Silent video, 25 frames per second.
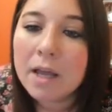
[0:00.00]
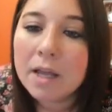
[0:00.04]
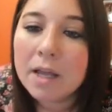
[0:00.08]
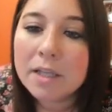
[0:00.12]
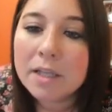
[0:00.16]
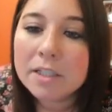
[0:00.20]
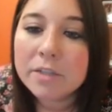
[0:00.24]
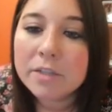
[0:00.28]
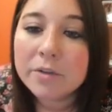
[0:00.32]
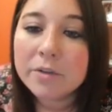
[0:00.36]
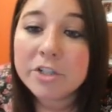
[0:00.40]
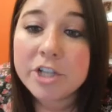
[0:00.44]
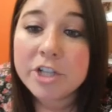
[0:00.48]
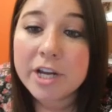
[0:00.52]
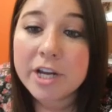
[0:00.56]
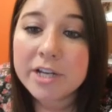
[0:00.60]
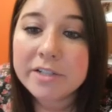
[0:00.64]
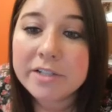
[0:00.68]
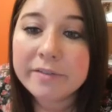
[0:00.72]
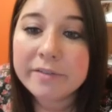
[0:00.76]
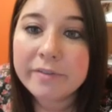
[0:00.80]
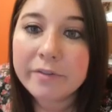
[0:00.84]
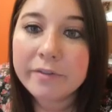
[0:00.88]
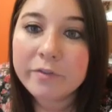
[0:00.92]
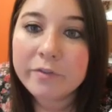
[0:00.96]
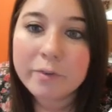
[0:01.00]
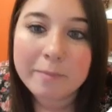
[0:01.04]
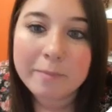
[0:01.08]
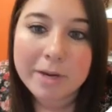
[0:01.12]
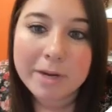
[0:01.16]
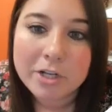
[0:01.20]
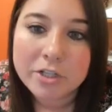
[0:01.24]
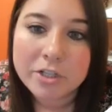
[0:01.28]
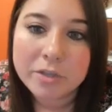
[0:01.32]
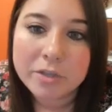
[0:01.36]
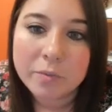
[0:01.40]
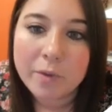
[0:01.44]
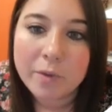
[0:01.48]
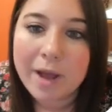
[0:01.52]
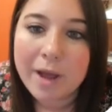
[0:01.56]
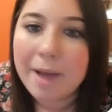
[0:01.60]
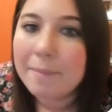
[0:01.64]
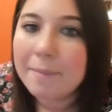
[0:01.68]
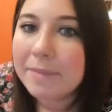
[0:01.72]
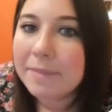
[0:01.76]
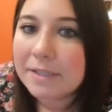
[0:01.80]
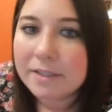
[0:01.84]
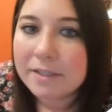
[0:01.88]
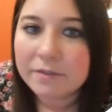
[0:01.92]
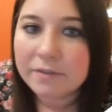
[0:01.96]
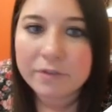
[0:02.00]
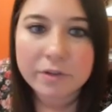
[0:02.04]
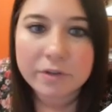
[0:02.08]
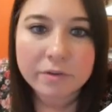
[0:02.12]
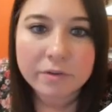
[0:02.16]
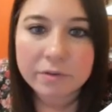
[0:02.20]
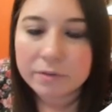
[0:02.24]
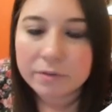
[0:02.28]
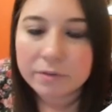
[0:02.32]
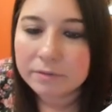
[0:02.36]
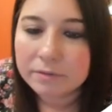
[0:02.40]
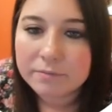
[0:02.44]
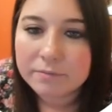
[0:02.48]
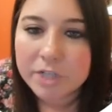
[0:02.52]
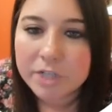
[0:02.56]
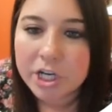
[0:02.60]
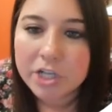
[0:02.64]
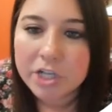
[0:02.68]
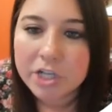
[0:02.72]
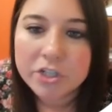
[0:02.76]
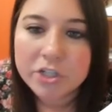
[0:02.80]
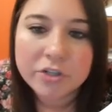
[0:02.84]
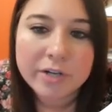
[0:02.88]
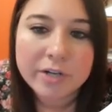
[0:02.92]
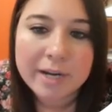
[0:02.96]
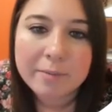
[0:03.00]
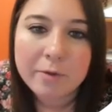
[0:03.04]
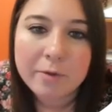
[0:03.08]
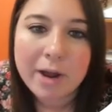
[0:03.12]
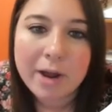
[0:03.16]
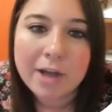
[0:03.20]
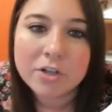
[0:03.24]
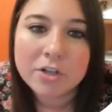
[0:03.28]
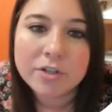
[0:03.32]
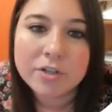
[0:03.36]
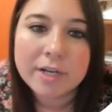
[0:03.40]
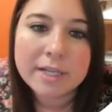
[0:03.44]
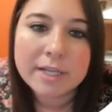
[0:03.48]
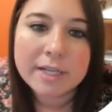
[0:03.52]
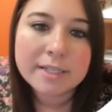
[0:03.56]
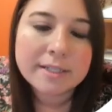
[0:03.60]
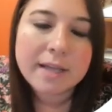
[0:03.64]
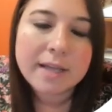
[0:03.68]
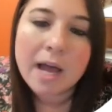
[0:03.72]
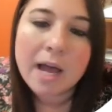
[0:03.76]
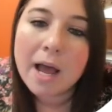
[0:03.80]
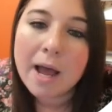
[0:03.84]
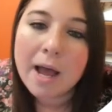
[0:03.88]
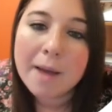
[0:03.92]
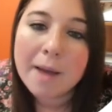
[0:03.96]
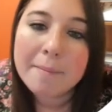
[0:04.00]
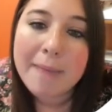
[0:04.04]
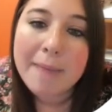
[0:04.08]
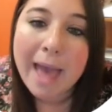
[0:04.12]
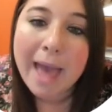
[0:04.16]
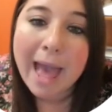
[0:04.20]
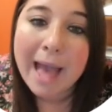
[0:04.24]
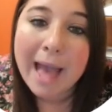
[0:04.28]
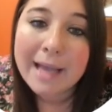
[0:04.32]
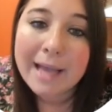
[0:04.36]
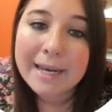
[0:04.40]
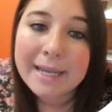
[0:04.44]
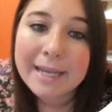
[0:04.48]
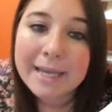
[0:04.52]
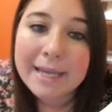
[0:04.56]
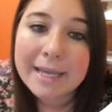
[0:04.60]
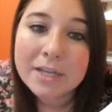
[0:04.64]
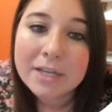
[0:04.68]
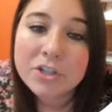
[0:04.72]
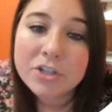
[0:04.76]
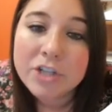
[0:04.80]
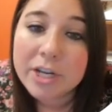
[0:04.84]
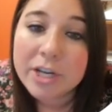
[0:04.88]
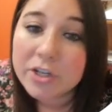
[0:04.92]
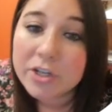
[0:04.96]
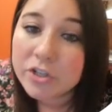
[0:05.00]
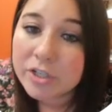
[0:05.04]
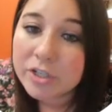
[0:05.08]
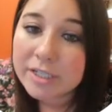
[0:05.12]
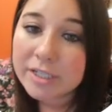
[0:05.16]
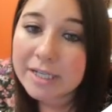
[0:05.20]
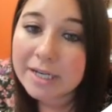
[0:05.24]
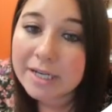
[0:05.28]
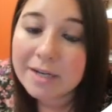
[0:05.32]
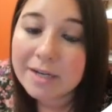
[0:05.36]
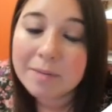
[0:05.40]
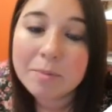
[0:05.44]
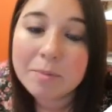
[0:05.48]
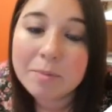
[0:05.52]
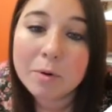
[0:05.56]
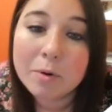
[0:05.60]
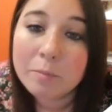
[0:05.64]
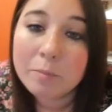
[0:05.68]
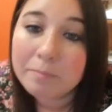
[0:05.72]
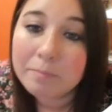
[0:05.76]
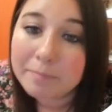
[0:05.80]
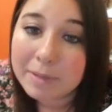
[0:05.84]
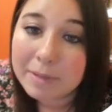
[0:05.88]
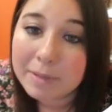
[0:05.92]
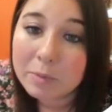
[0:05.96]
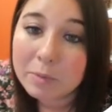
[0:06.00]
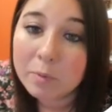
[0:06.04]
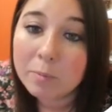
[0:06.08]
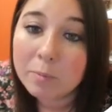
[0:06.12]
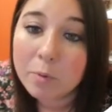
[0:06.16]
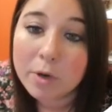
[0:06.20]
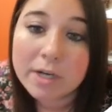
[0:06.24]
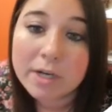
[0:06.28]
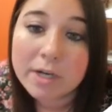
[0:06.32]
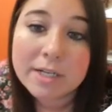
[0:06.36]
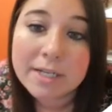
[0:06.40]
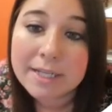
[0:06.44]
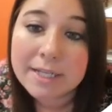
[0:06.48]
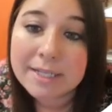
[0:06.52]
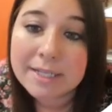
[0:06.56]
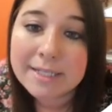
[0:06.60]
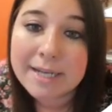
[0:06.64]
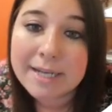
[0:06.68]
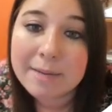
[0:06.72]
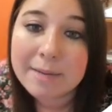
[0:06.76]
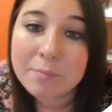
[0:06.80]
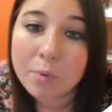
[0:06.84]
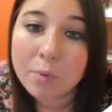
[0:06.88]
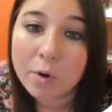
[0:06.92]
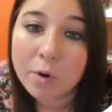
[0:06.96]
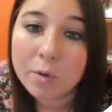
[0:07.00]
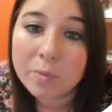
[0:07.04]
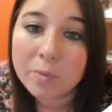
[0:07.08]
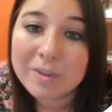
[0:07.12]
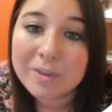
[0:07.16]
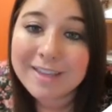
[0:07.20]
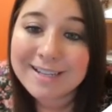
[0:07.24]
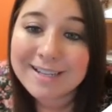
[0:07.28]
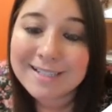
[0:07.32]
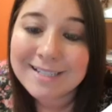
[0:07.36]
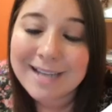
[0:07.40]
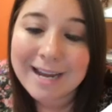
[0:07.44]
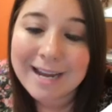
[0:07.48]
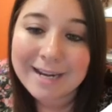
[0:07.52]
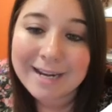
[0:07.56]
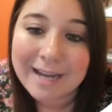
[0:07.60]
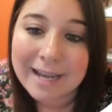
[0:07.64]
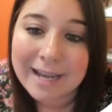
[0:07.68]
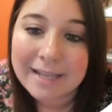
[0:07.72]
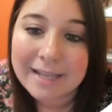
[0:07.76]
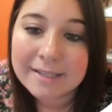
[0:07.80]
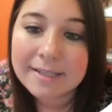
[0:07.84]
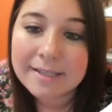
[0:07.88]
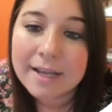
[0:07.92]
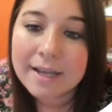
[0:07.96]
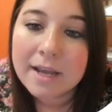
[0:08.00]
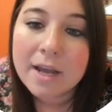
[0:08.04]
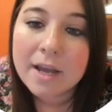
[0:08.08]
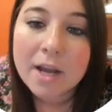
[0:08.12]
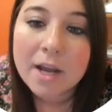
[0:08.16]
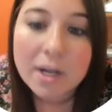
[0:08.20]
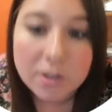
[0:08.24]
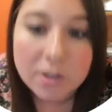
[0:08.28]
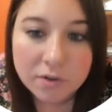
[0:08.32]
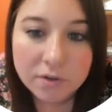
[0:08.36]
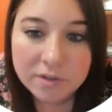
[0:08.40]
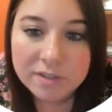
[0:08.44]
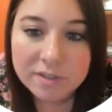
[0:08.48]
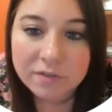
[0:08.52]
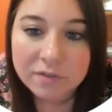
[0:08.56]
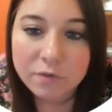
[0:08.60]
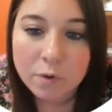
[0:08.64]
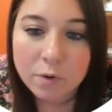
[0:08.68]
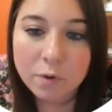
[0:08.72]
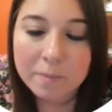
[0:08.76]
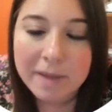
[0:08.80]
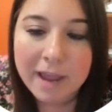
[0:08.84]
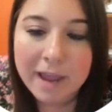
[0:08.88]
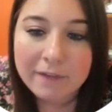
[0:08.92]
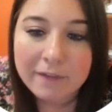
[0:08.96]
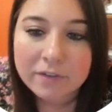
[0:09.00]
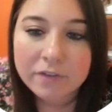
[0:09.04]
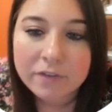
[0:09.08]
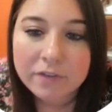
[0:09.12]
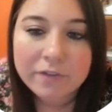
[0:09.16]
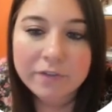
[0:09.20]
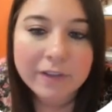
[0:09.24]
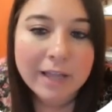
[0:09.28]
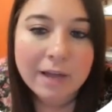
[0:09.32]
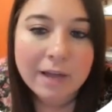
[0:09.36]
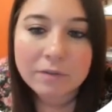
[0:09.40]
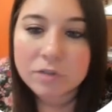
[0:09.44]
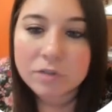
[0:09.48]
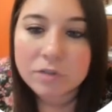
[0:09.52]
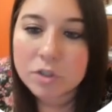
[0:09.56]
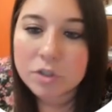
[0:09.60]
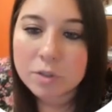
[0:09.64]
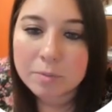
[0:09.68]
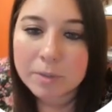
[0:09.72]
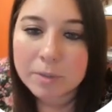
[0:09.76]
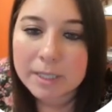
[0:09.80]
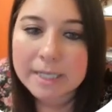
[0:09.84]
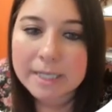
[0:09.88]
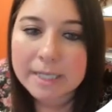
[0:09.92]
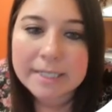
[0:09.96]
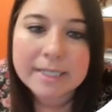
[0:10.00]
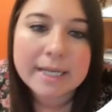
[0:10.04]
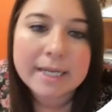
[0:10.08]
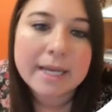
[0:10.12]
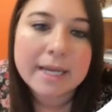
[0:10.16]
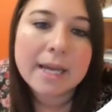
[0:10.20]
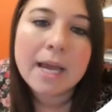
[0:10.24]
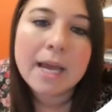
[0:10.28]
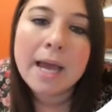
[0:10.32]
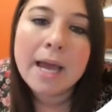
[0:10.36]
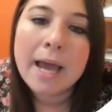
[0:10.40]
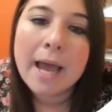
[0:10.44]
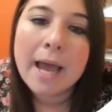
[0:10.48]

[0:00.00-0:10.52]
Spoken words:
So a change of information. What happens if you change your name or address? Any changes need to be reported to the state board within 10 days. There is a form you have to fill out, super easy.